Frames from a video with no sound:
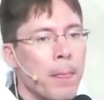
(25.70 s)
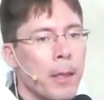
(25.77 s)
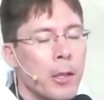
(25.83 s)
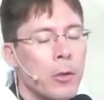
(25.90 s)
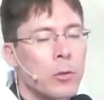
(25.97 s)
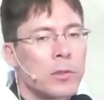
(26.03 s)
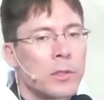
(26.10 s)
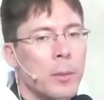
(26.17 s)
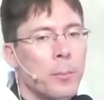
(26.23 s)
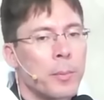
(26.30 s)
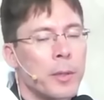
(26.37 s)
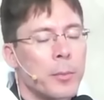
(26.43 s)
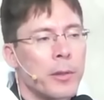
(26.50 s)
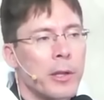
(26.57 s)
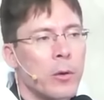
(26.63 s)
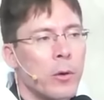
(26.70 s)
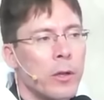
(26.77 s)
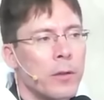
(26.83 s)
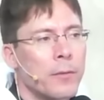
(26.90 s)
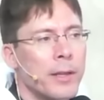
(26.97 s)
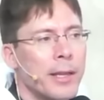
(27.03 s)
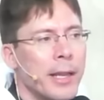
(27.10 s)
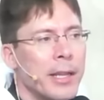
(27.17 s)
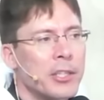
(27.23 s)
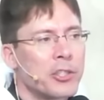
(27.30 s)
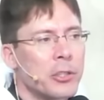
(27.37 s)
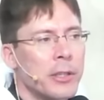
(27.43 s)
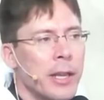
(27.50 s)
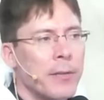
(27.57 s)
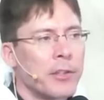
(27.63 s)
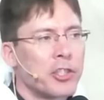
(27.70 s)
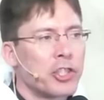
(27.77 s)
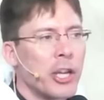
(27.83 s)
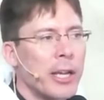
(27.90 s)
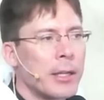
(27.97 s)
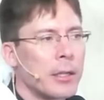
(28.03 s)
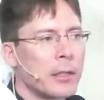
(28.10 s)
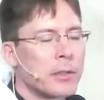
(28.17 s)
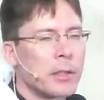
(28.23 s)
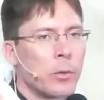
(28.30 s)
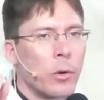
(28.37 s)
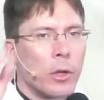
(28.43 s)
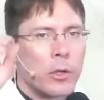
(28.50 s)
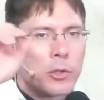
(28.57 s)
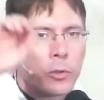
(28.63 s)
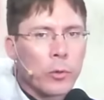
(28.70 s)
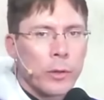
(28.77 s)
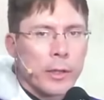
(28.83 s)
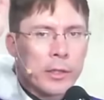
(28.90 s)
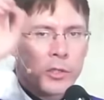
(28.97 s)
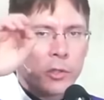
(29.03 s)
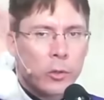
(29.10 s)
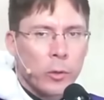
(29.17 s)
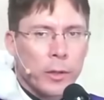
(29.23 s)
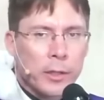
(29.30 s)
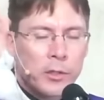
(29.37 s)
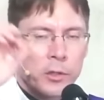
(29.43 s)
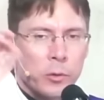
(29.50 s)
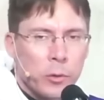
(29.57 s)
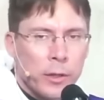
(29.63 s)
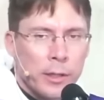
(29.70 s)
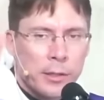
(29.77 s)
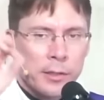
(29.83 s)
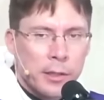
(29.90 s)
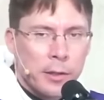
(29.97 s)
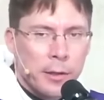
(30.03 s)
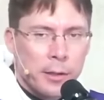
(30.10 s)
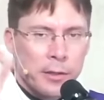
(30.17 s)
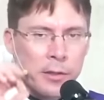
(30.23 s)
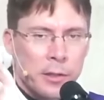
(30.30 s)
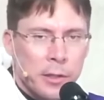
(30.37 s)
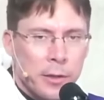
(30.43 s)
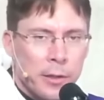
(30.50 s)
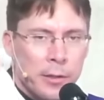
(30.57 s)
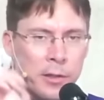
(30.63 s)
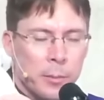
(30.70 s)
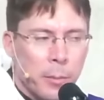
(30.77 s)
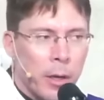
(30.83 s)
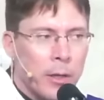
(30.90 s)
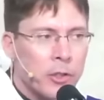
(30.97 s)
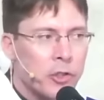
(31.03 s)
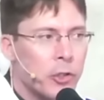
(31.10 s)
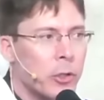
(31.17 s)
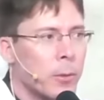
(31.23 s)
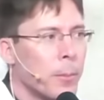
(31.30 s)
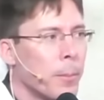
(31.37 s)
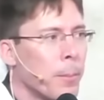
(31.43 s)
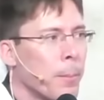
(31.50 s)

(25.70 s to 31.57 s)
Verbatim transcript: You know, some people, they go on a vacation, they have a checklist. They want to do this, do this, do this, see this, see this, and buy the shirt.